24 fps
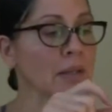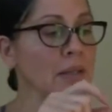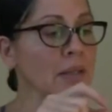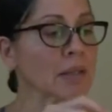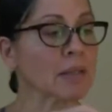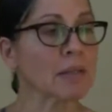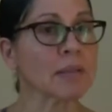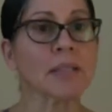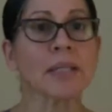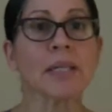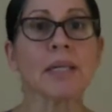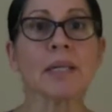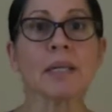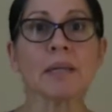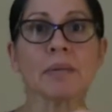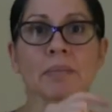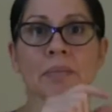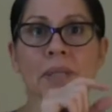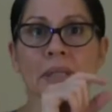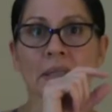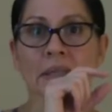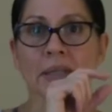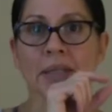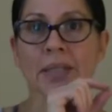The
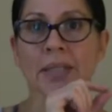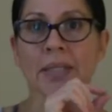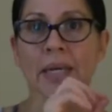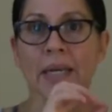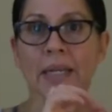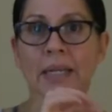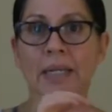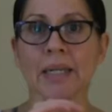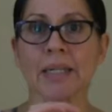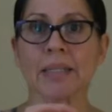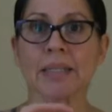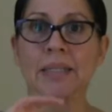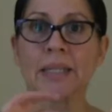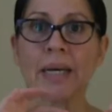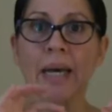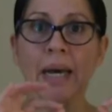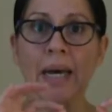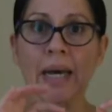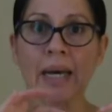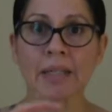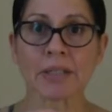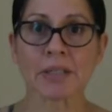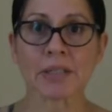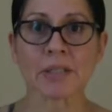ligaments that
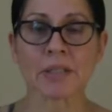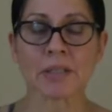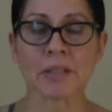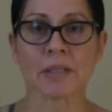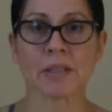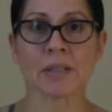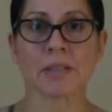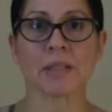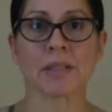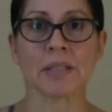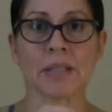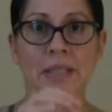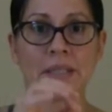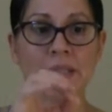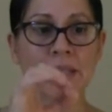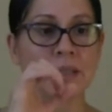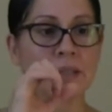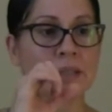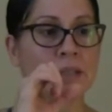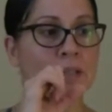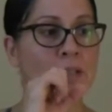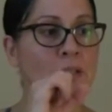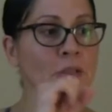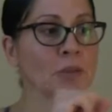attach
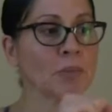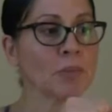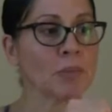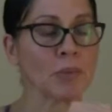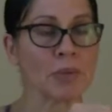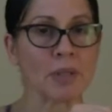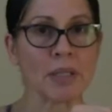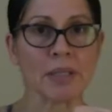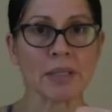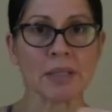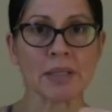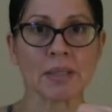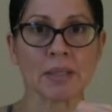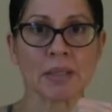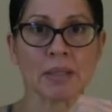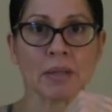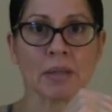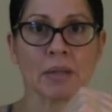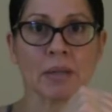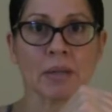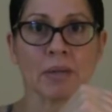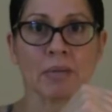the humerus,